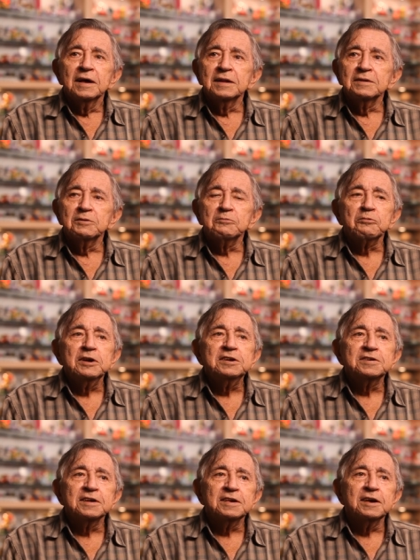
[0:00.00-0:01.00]
in
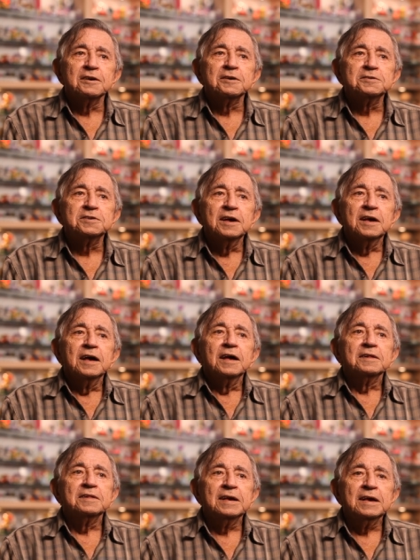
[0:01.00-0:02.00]
recent years,
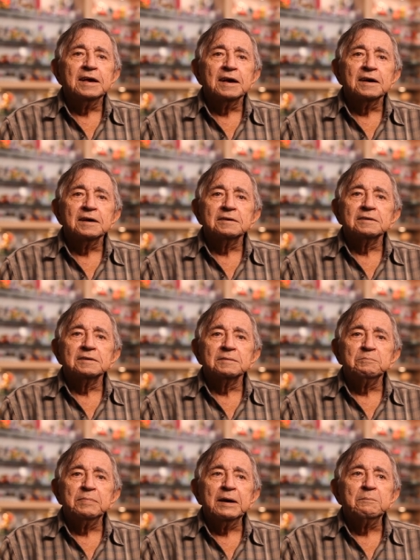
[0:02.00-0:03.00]
the uh,
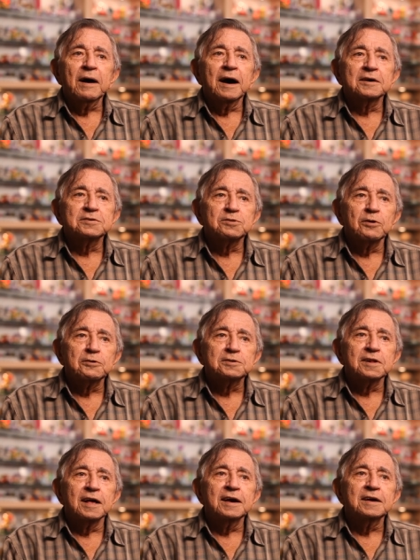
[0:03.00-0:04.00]
big box stores
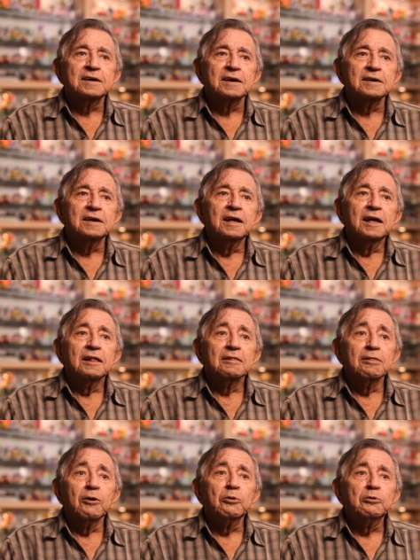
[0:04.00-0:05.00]
like uh,
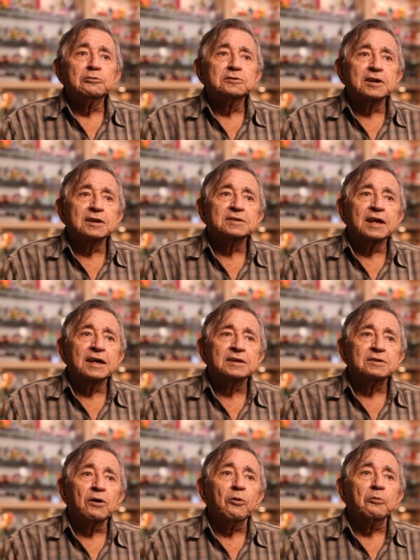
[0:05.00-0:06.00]
Lowe's and,
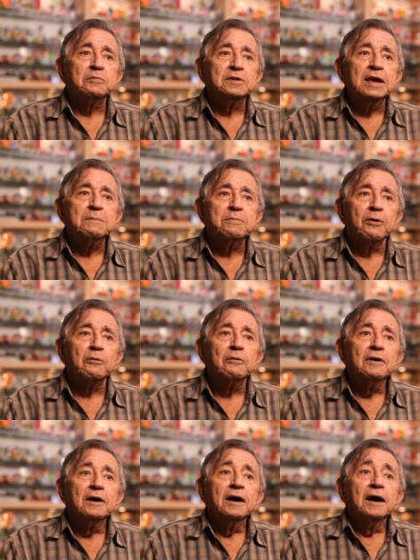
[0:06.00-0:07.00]
and Home Depot
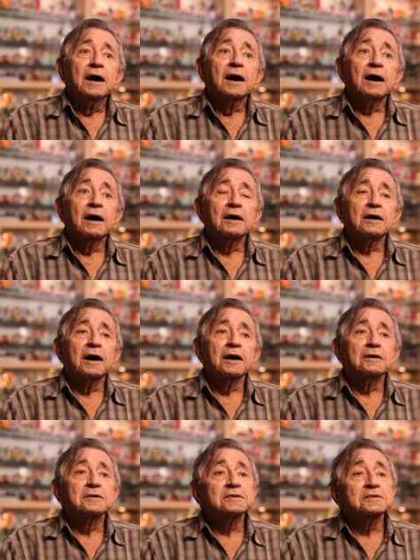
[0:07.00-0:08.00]
are, uh,
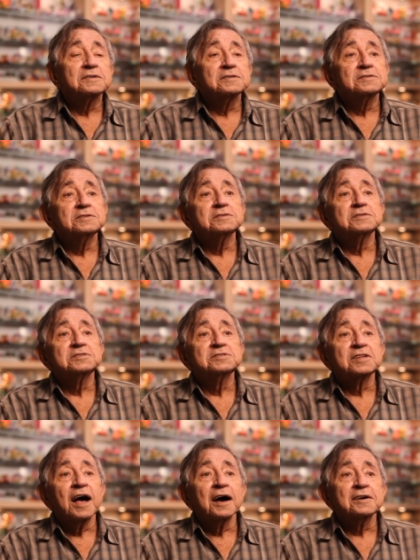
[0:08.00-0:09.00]
are
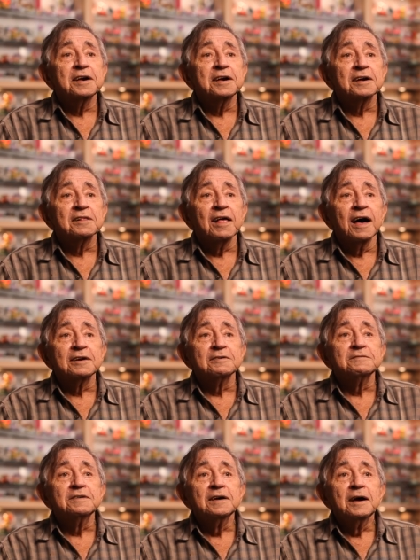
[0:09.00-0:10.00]
stocking a lot
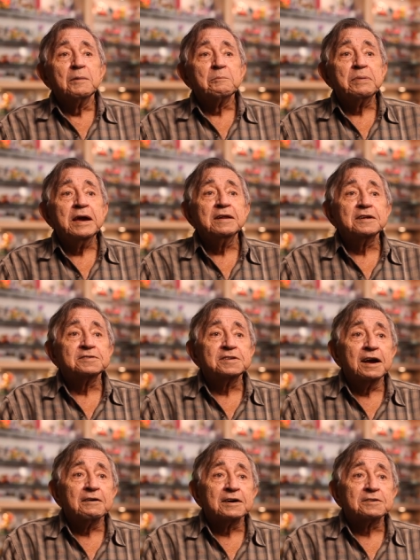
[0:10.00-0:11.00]
of Peanuts
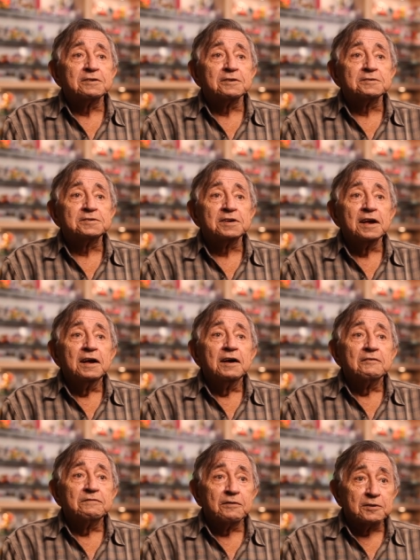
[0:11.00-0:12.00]
characters
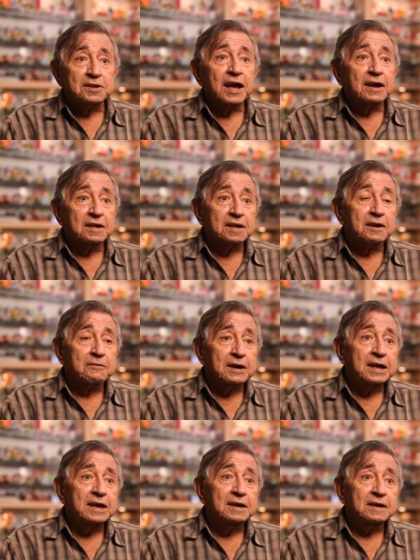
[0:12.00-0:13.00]
for
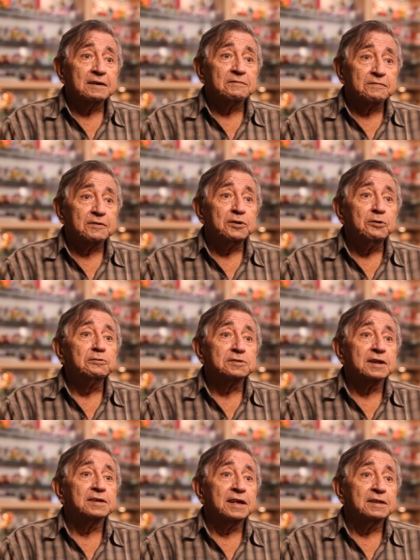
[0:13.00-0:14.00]
decorating, for
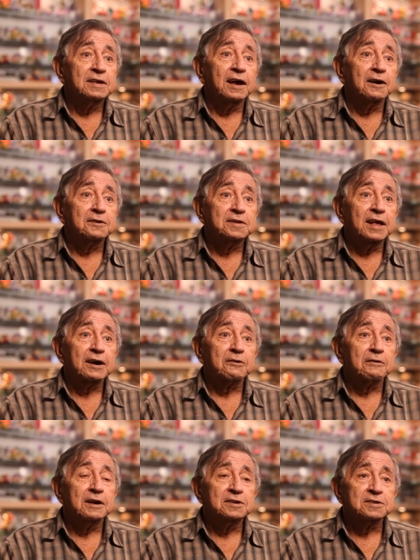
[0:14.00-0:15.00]
use in, in yard
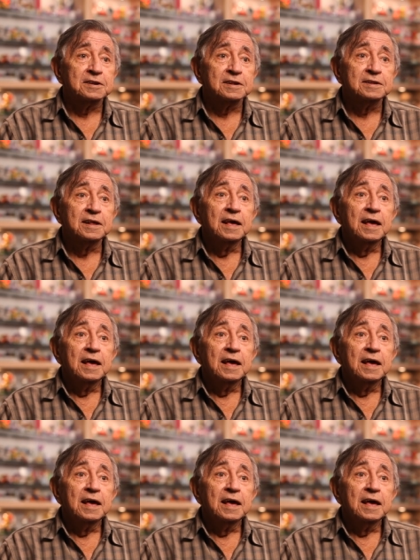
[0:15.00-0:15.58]
decoration, and,